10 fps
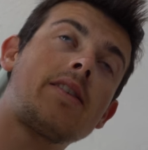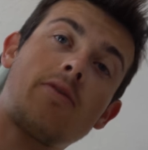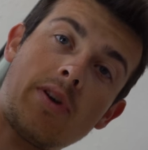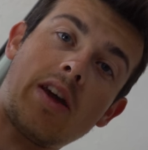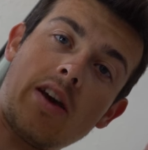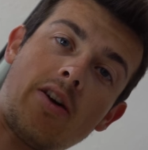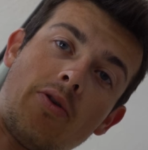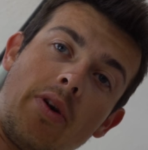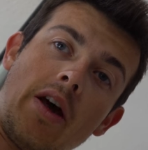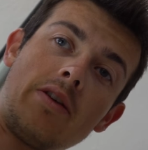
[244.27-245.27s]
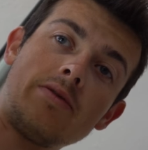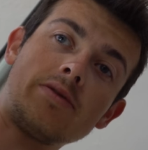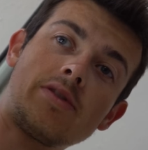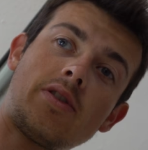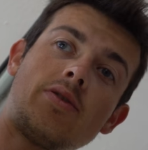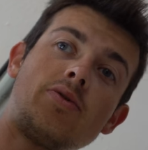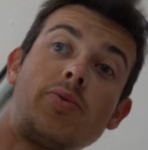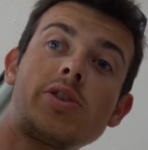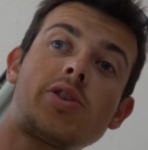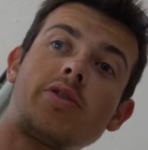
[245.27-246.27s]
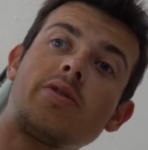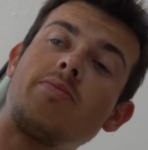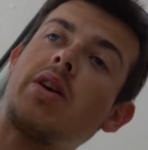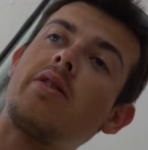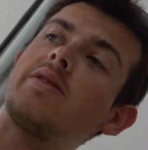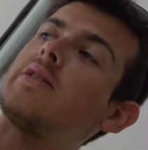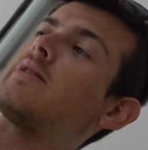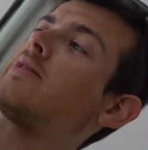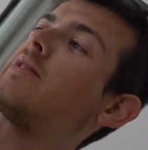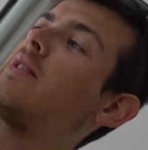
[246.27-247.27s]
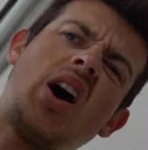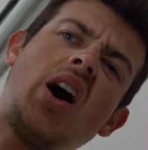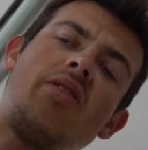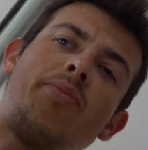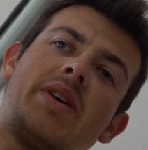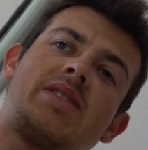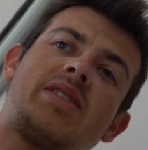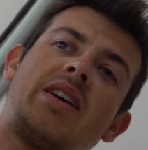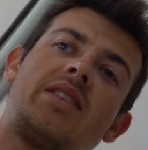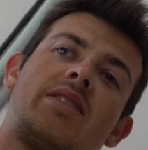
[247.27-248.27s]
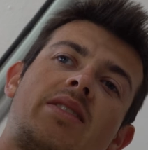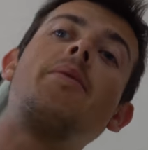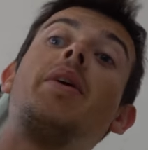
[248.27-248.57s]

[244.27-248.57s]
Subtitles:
We can go now. So we should, because it's 10:30.